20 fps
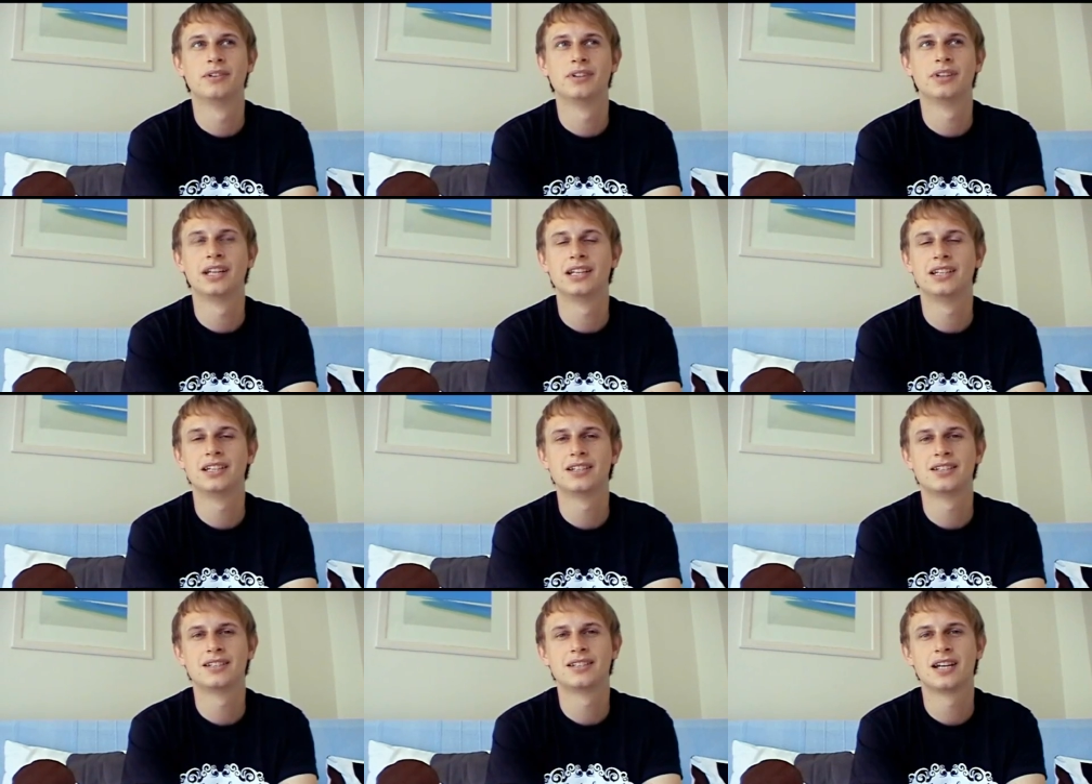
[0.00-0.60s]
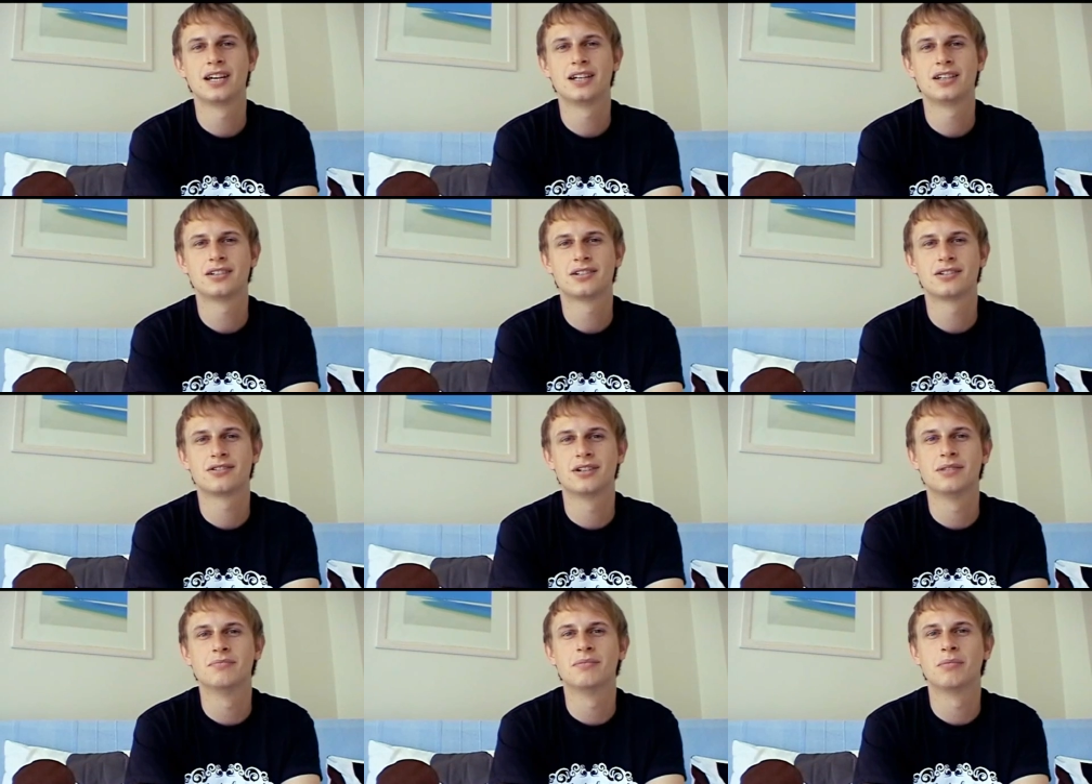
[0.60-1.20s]
They did say
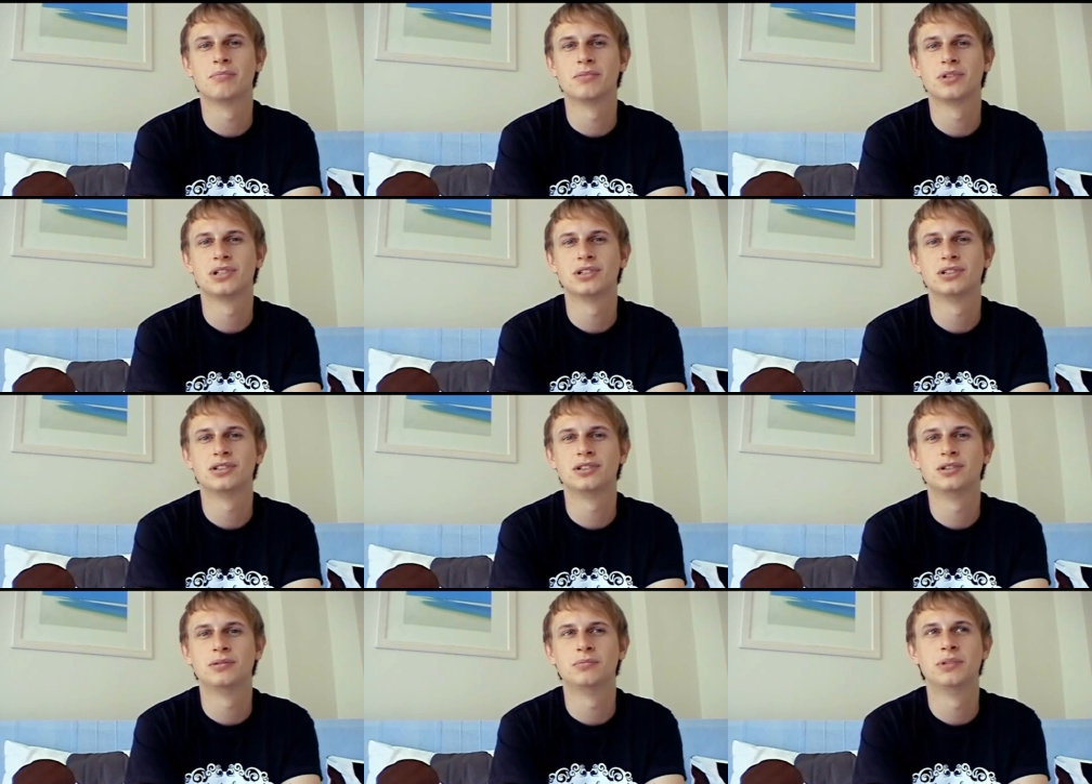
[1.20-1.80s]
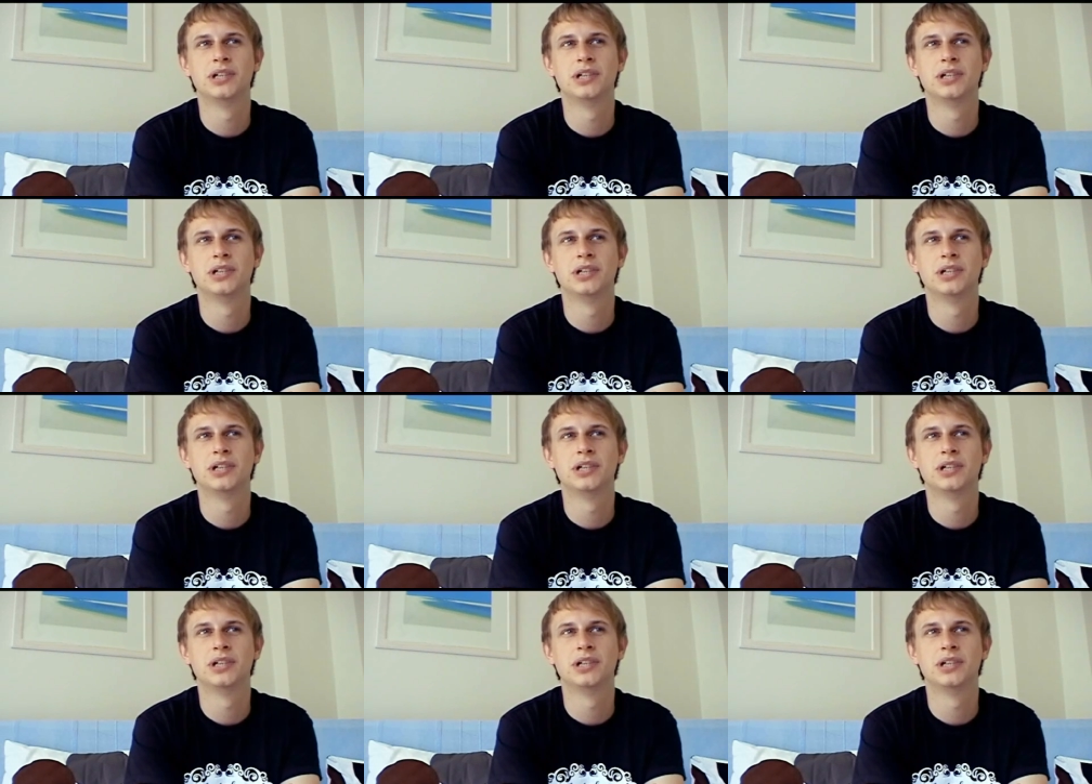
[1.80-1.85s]
stream, I'm sure,